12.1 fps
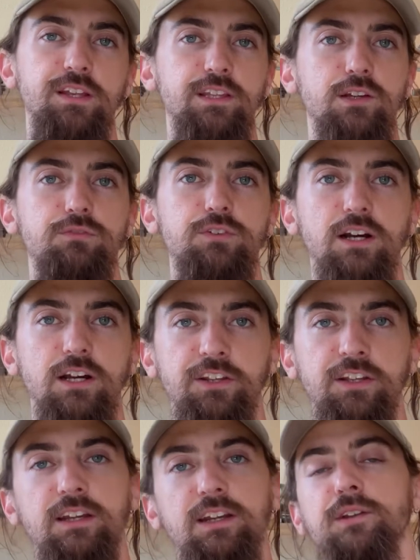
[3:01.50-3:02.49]
they've
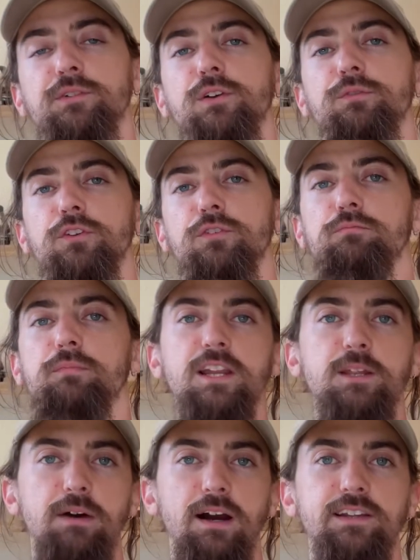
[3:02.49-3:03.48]
done in terms of
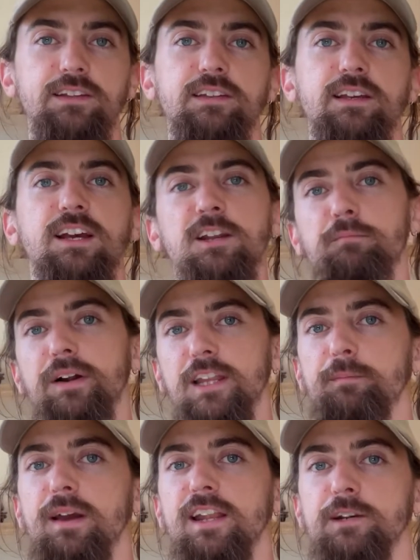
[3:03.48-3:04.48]
money mindset and money
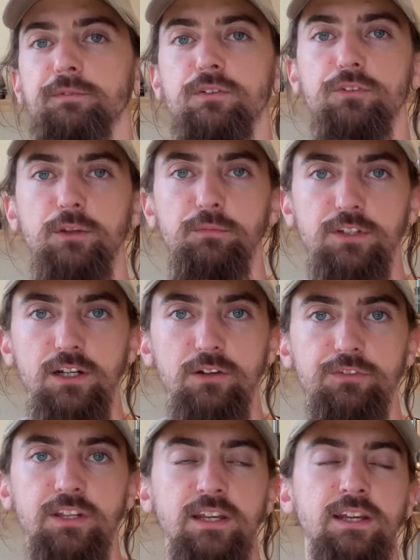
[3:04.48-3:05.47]
management for
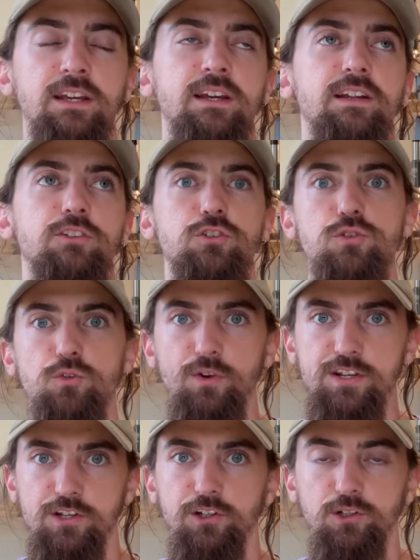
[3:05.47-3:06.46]
themselves to
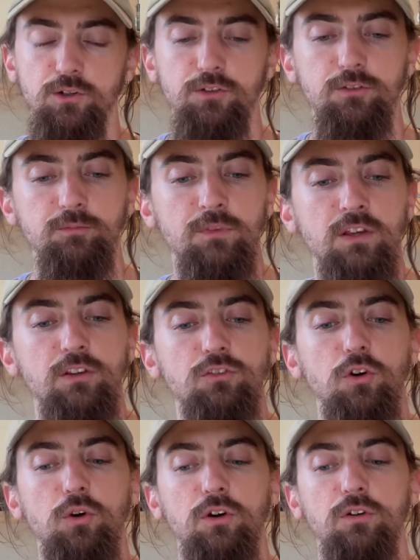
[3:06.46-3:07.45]
reach their goals.
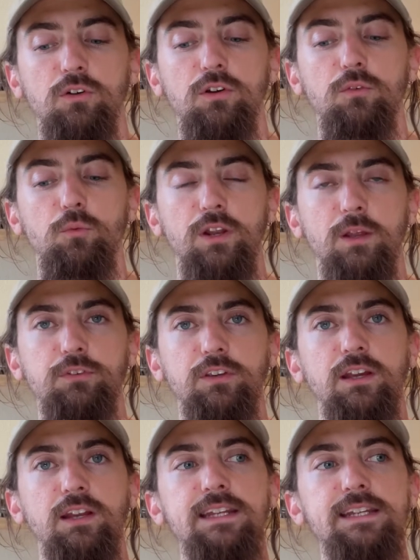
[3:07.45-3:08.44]
So when I'm
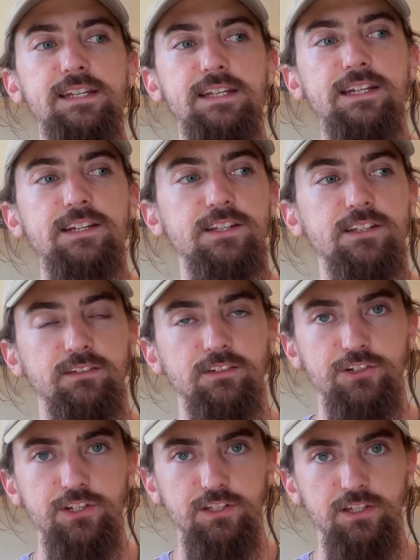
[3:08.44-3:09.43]
saying needs,
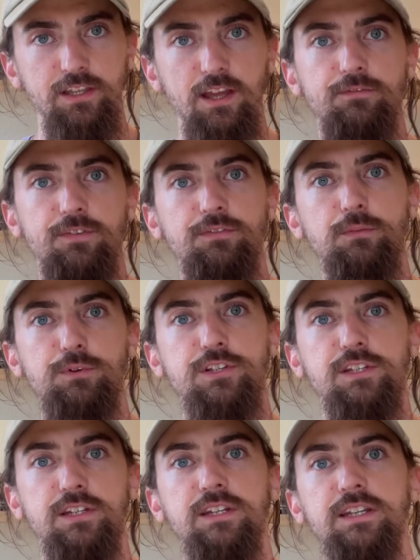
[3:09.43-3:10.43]
let's just say that
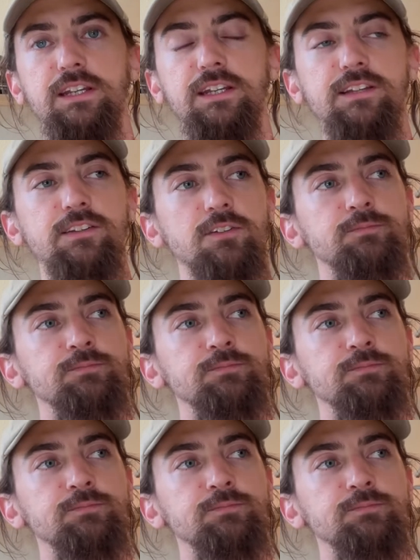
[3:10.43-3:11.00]
50% needs,